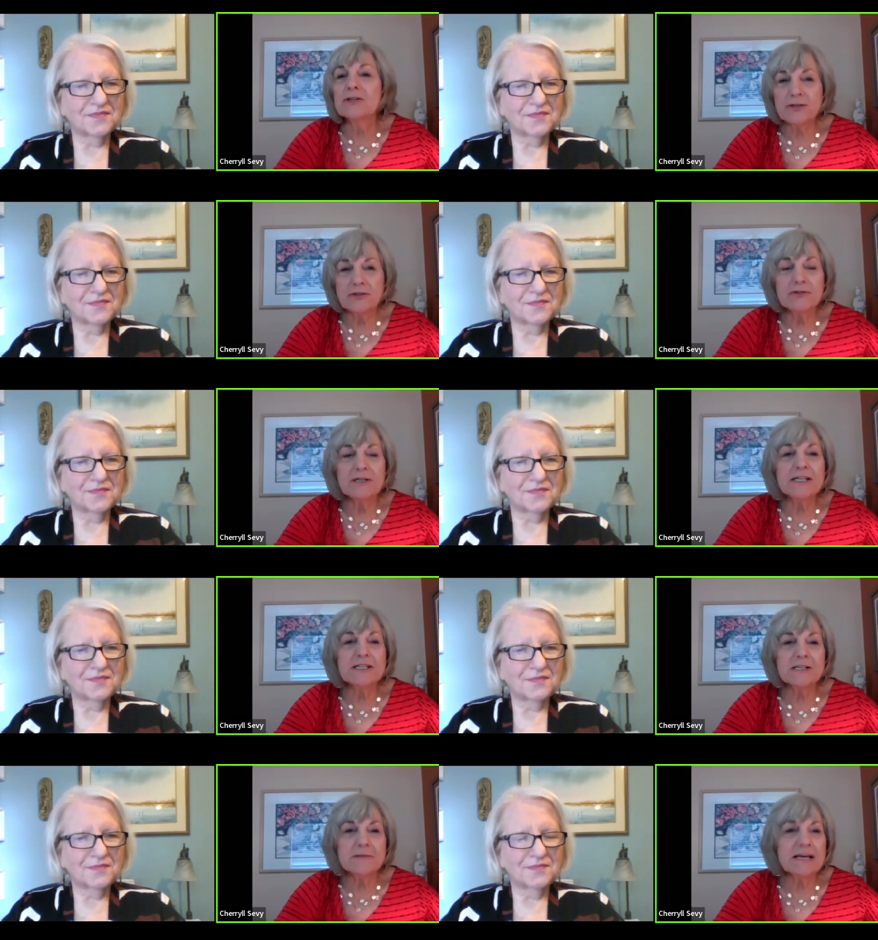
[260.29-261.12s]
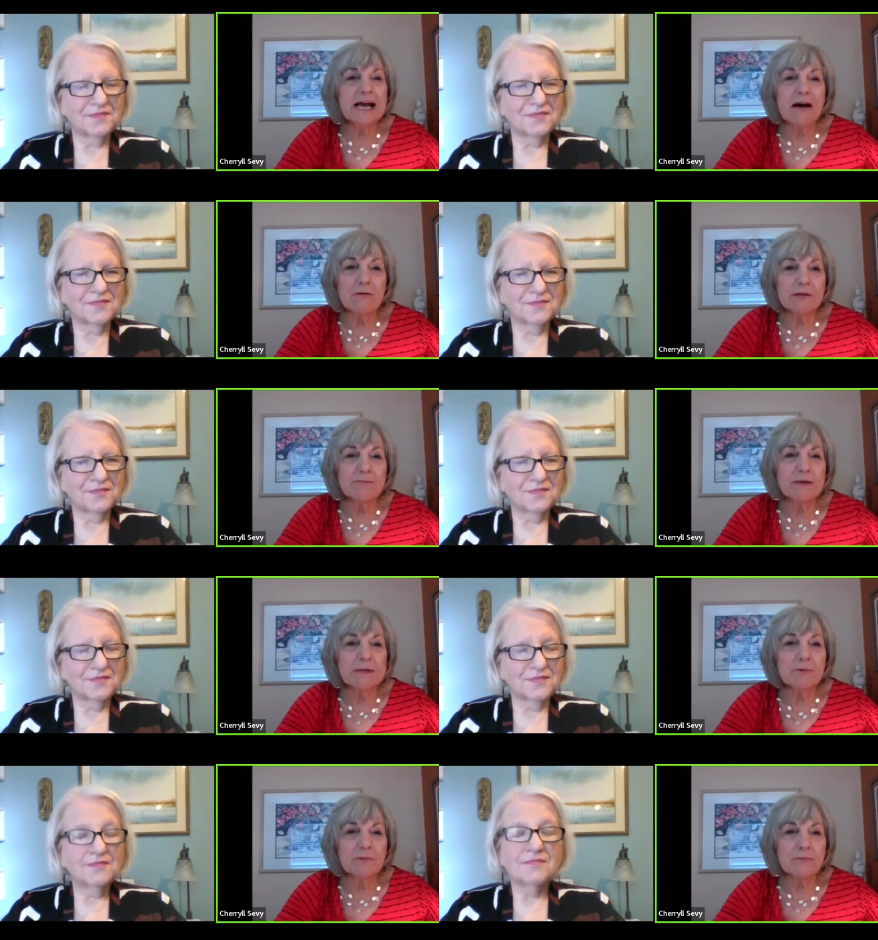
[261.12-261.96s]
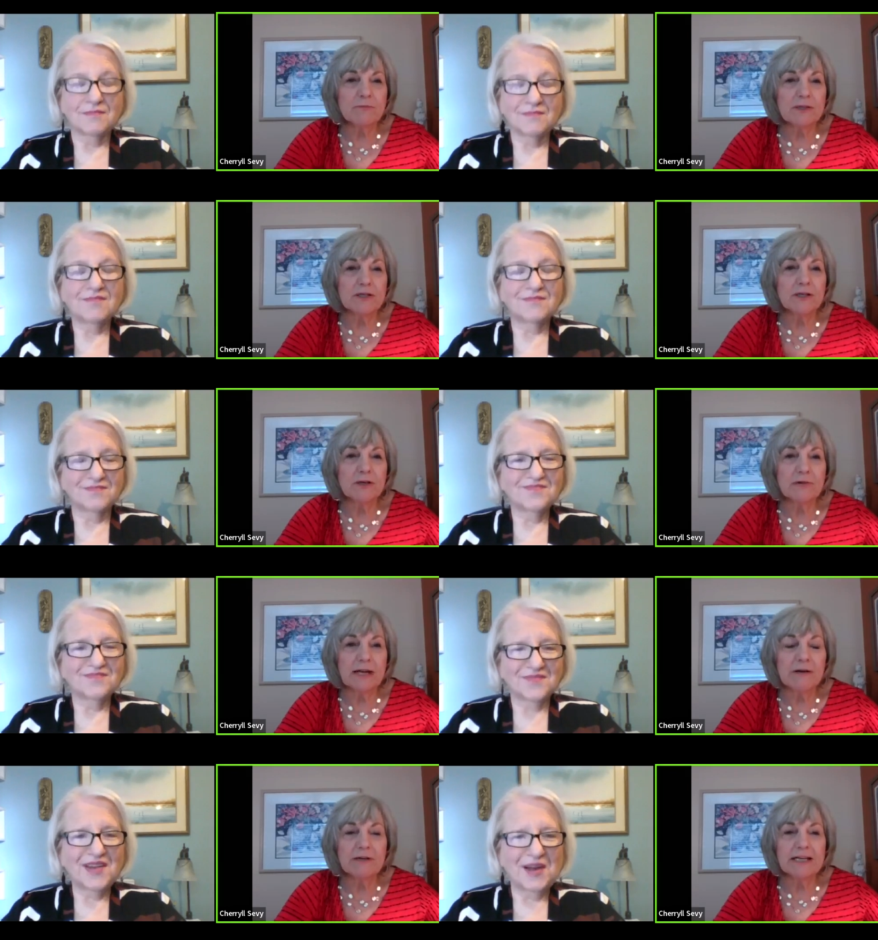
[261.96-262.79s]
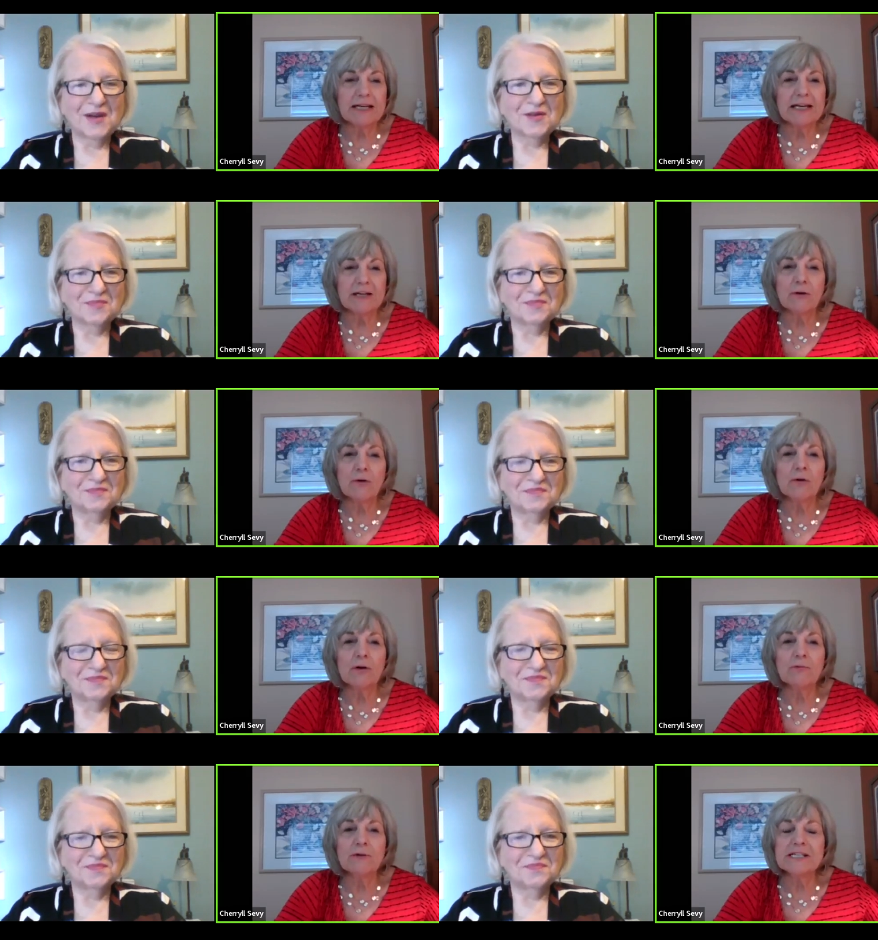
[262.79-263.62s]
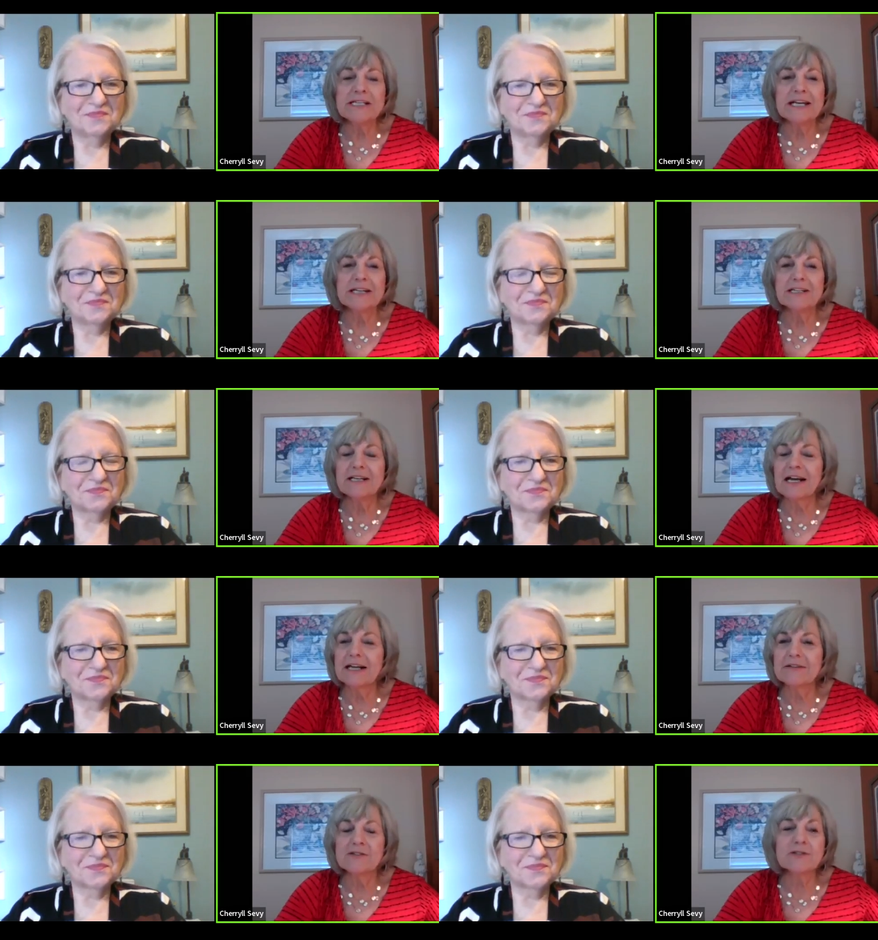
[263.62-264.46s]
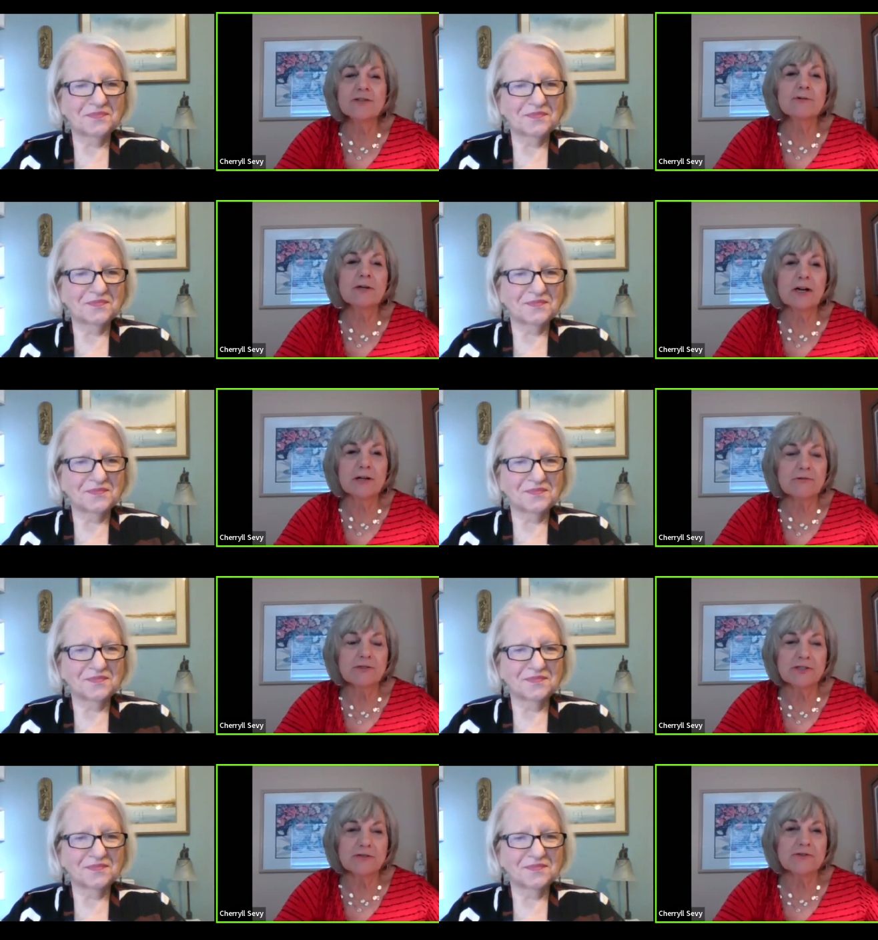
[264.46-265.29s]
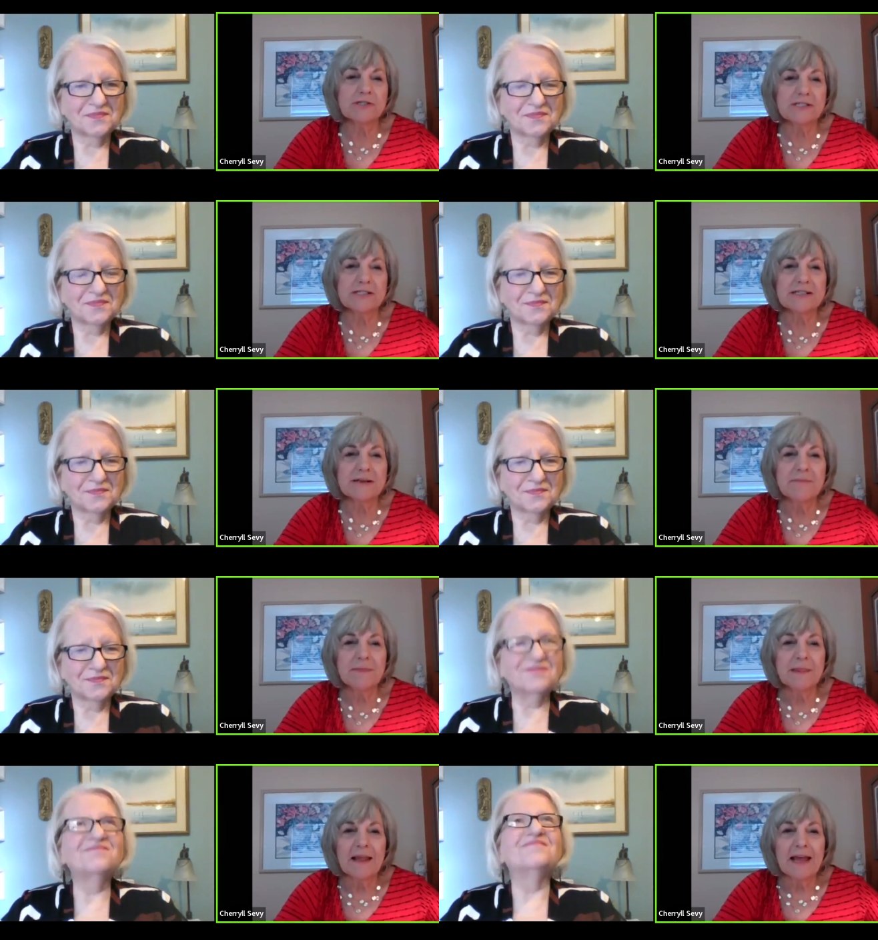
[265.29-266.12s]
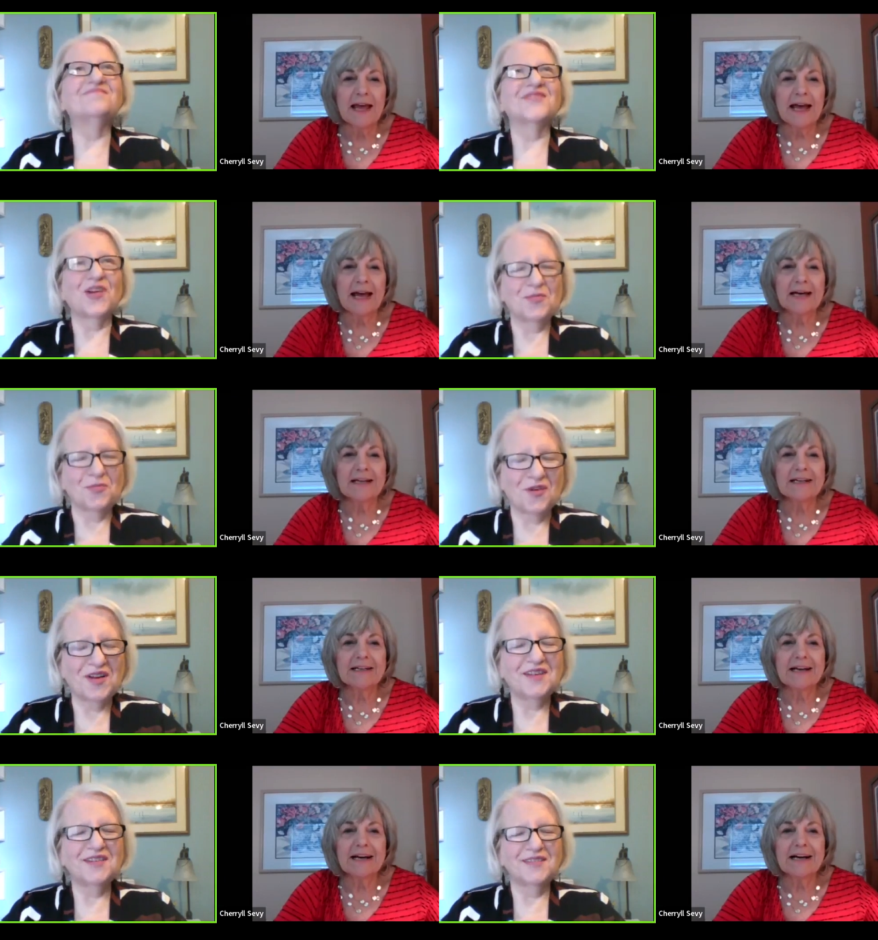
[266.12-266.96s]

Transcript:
Speaker 1: do need to be out with people, you know, now and again, or we tend to kind of stew in our own juices. and